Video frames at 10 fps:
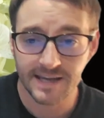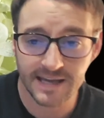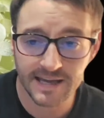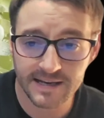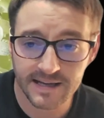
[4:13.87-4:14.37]

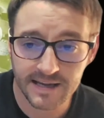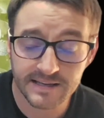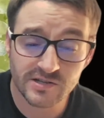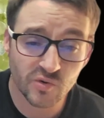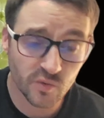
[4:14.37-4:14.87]
and
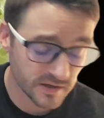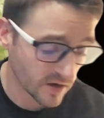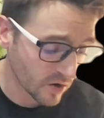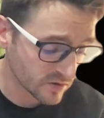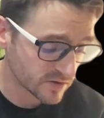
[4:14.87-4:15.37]
it's going to
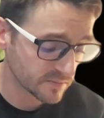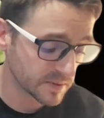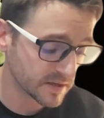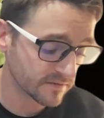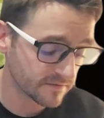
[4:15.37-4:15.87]
also
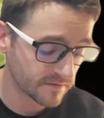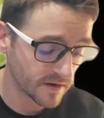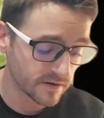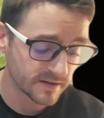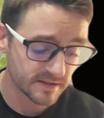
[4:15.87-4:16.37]
be
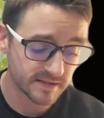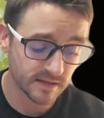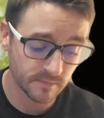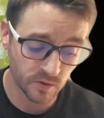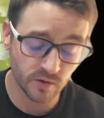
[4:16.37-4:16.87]
very
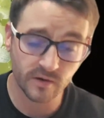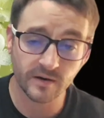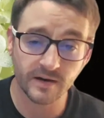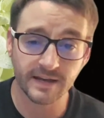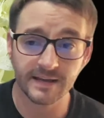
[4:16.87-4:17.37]

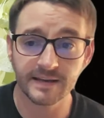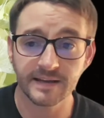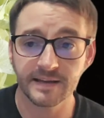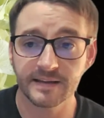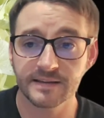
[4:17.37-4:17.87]
similar in
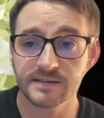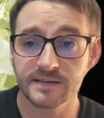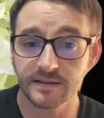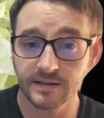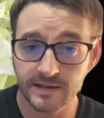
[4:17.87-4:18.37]
its
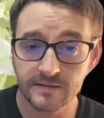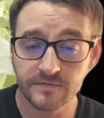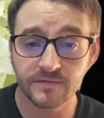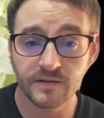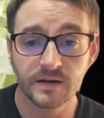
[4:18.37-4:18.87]

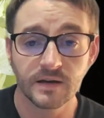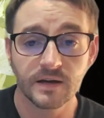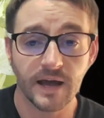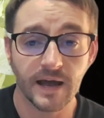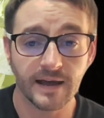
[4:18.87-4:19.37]
leaf
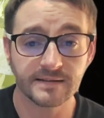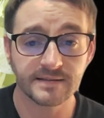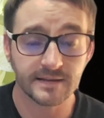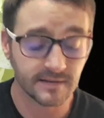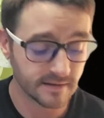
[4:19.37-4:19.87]
as
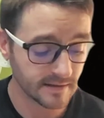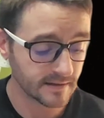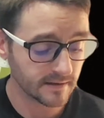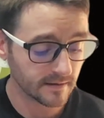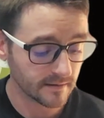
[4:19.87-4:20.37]
the